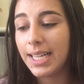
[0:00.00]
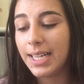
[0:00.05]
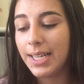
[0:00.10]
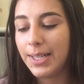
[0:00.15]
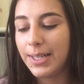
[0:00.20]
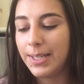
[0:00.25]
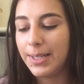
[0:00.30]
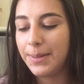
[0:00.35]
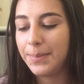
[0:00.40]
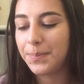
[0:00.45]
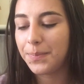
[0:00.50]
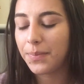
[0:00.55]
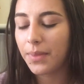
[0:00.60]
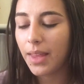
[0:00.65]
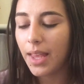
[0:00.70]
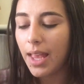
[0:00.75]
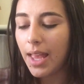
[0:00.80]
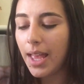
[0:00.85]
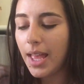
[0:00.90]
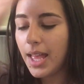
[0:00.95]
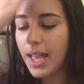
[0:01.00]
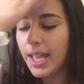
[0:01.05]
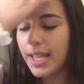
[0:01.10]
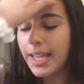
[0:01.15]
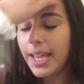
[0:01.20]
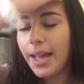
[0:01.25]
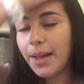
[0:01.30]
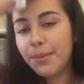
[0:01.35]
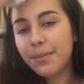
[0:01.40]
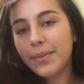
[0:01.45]
um,
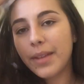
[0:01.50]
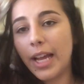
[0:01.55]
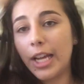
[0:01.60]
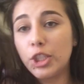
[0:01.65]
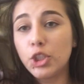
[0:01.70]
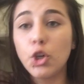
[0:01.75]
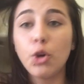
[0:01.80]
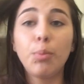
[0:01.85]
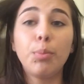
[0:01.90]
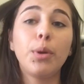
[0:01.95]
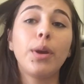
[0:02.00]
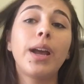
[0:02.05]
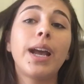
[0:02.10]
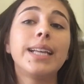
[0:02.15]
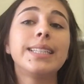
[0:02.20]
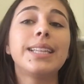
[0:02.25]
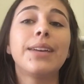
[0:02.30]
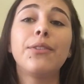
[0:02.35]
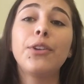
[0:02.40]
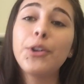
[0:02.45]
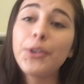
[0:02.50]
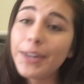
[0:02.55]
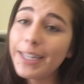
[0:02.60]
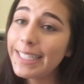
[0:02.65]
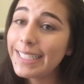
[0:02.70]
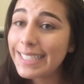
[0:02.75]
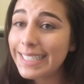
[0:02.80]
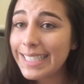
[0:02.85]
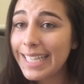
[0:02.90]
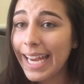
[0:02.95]
yeah, I just hope you guys have a
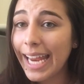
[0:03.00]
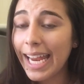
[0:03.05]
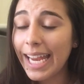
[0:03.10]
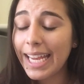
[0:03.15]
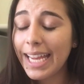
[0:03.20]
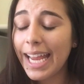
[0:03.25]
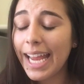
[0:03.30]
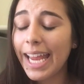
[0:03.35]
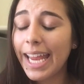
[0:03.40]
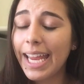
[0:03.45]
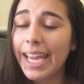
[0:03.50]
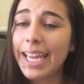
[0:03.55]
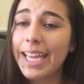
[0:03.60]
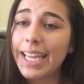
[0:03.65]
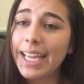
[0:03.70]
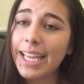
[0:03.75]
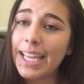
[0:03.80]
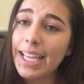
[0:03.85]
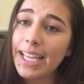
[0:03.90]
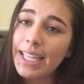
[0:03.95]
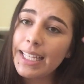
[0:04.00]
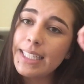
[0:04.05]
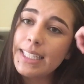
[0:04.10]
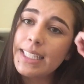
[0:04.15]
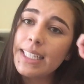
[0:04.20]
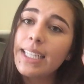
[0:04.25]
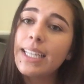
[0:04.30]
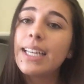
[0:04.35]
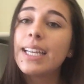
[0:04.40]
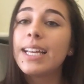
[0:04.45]
great day.
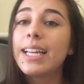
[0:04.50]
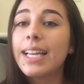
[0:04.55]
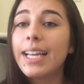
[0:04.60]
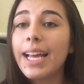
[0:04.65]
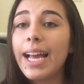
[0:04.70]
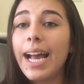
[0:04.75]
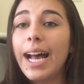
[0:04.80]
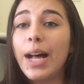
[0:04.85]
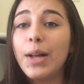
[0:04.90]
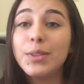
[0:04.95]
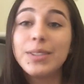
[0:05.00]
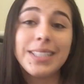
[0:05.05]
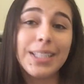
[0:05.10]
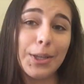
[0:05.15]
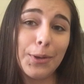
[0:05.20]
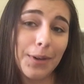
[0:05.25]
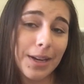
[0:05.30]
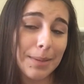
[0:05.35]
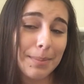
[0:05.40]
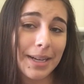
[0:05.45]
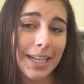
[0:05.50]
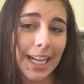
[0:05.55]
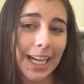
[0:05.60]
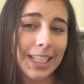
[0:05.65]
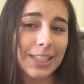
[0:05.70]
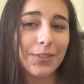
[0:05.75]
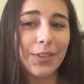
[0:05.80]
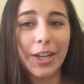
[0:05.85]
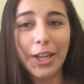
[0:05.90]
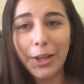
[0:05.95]
And I'll see you in my
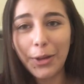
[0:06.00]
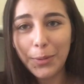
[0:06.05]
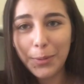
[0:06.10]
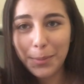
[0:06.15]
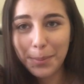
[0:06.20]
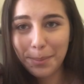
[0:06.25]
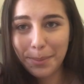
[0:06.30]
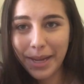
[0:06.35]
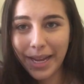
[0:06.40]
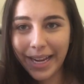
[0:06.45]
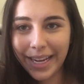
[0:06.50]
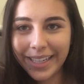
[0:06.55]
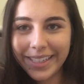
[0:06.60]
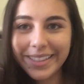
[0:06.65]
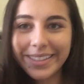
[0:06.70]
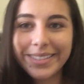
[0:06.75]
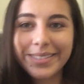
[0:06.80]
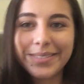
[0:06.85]
next video. Bye.